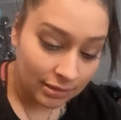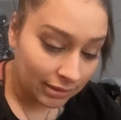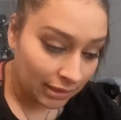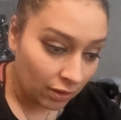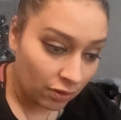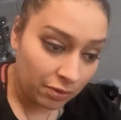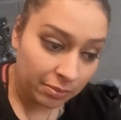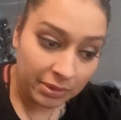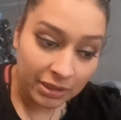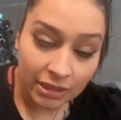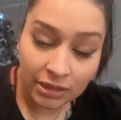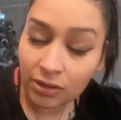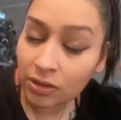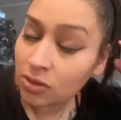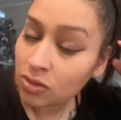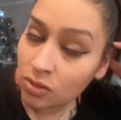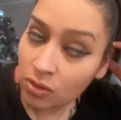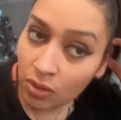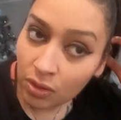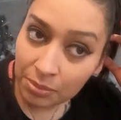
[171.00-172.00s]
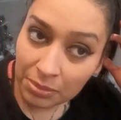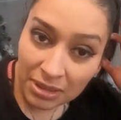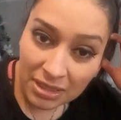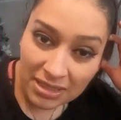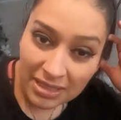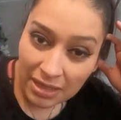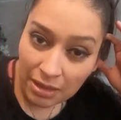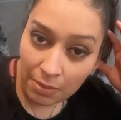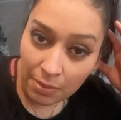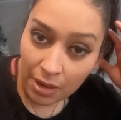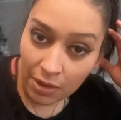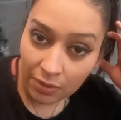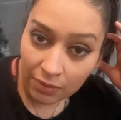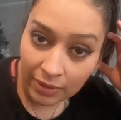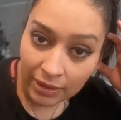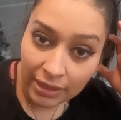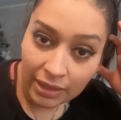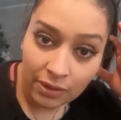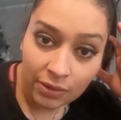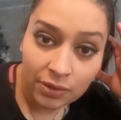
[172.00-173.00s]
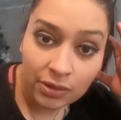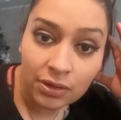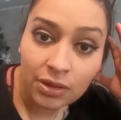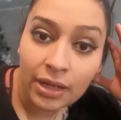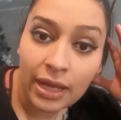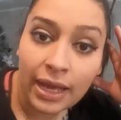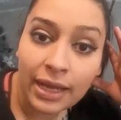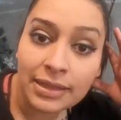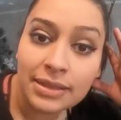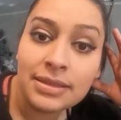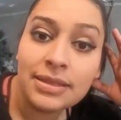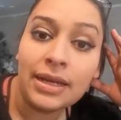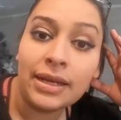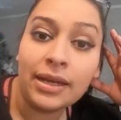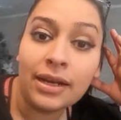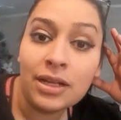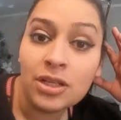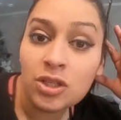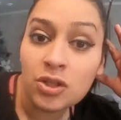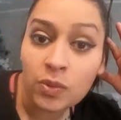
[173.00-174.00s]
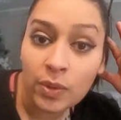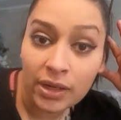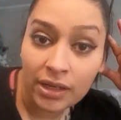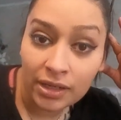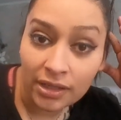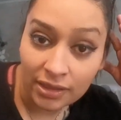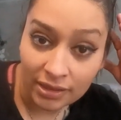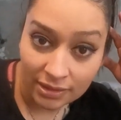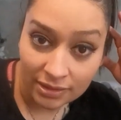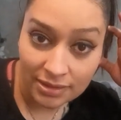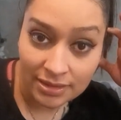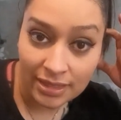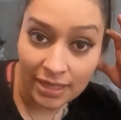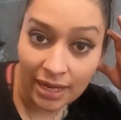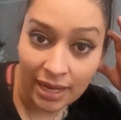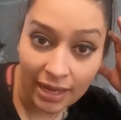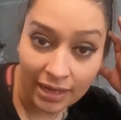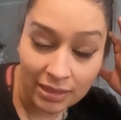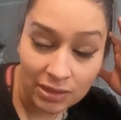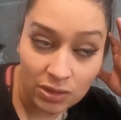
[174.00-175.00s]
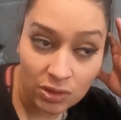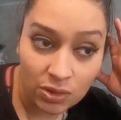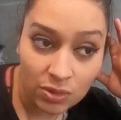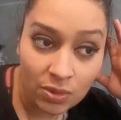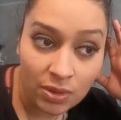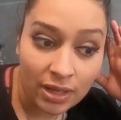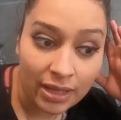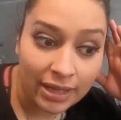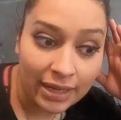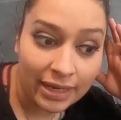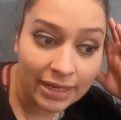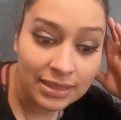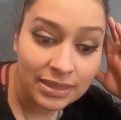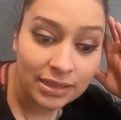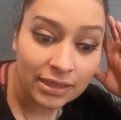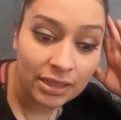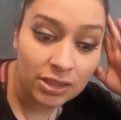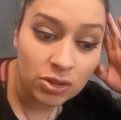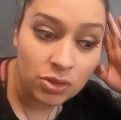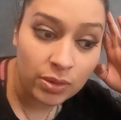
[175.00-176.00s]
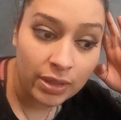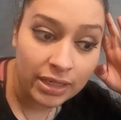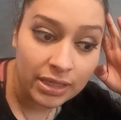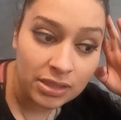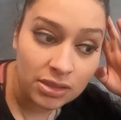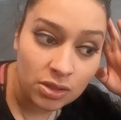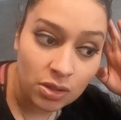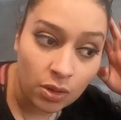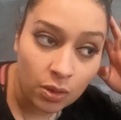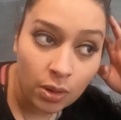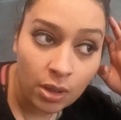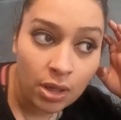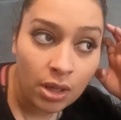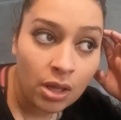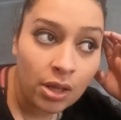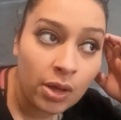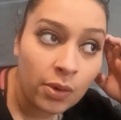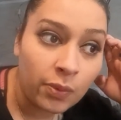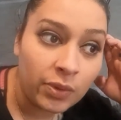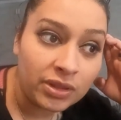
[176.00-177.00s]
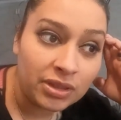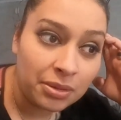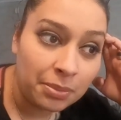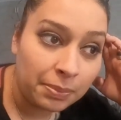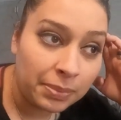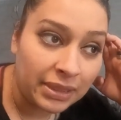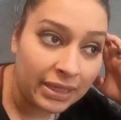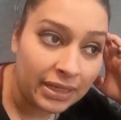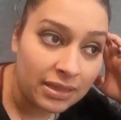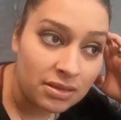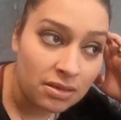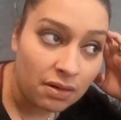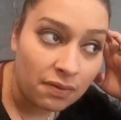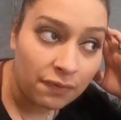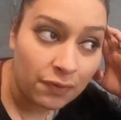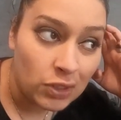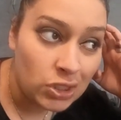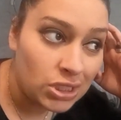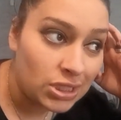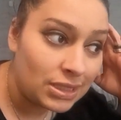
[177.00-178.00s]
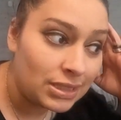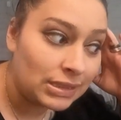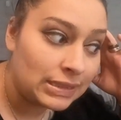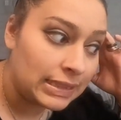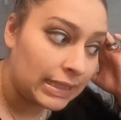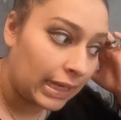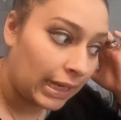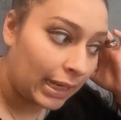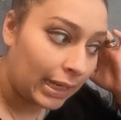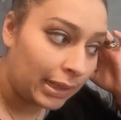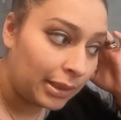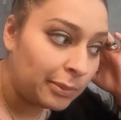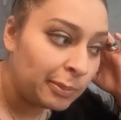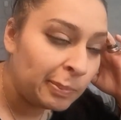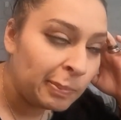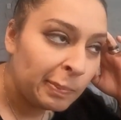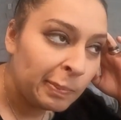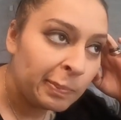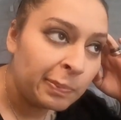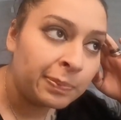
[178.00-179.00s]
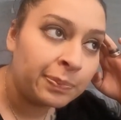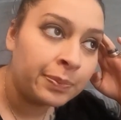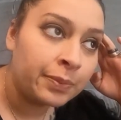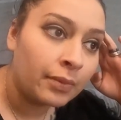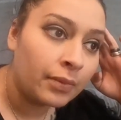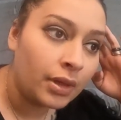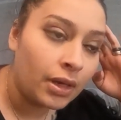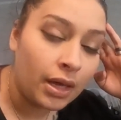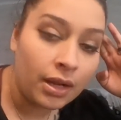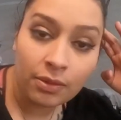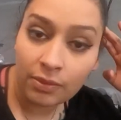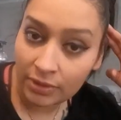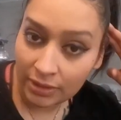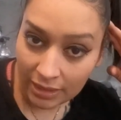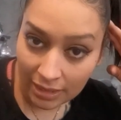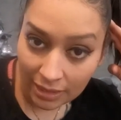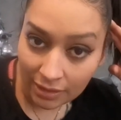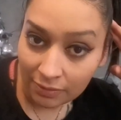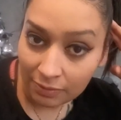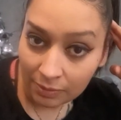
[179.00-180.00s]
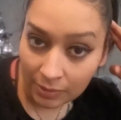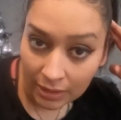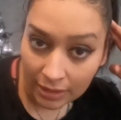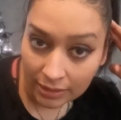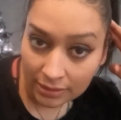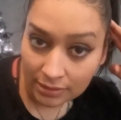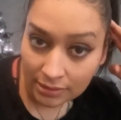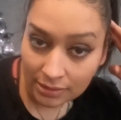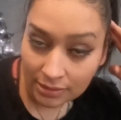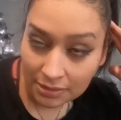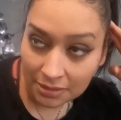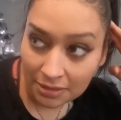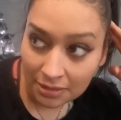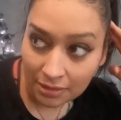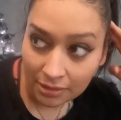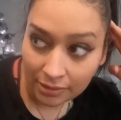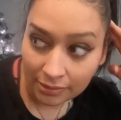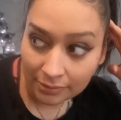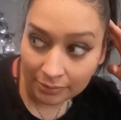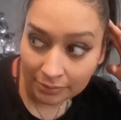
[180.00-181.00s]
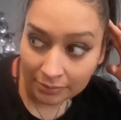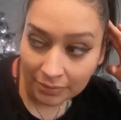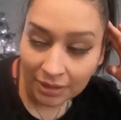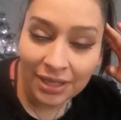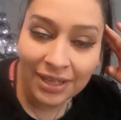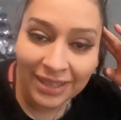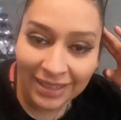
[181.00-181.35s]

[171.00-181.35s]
Está dormidito, so I'm gonna take him out right now in a hot second. I just wanted to say hi to you guys and let you guys know what the plans are for today. I don't really have plans. Um,